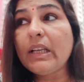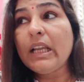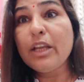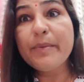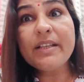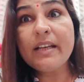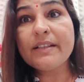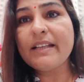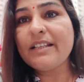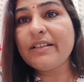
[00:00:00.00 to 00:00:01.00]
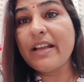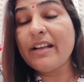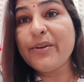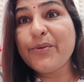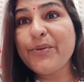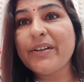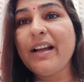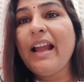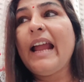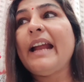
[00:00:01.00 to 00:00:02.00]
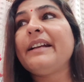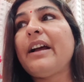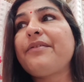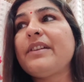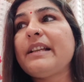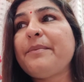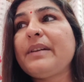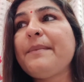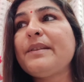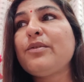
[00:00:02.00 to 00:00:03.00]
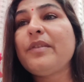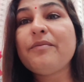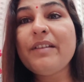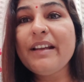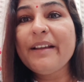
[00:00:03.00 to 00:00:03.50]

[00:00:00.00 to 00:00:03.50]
imagination is really good, and after sometimes you will be